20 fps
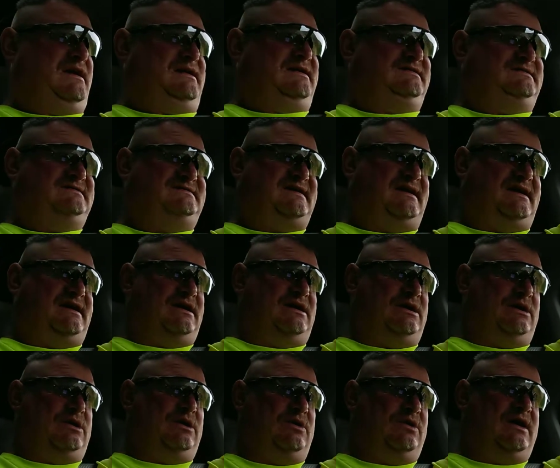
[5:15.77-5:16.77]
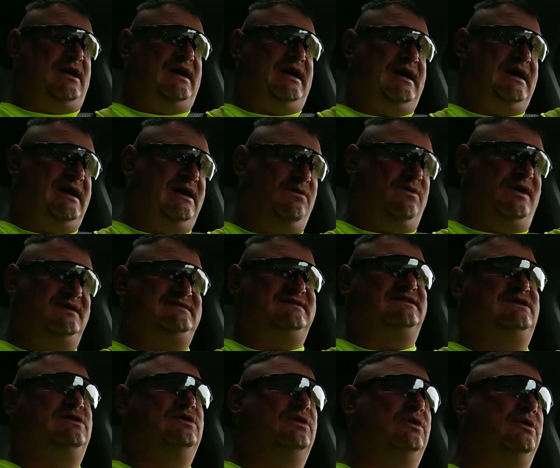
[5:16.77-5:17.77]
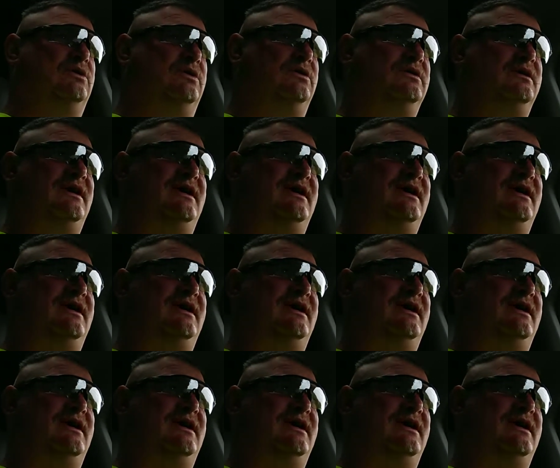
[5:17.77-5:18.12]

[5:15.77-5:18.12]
So it wasn't cool.